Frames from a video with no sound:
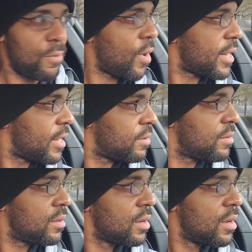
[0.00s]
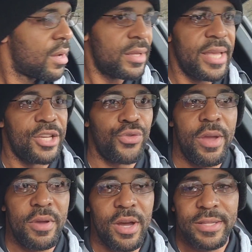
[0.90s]
running the
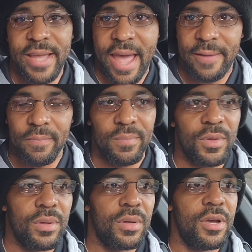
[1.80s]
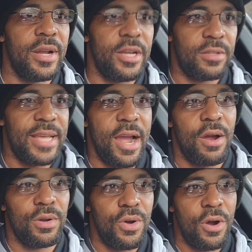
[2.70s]
Extreme Contact Continental
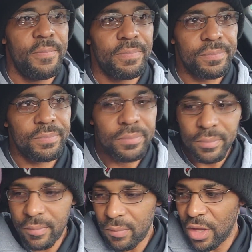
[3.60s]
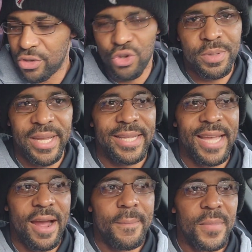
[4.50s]
tire on the car, super sticky
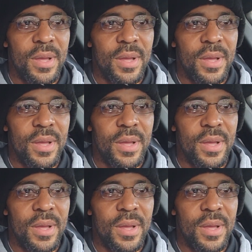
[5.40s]
tire.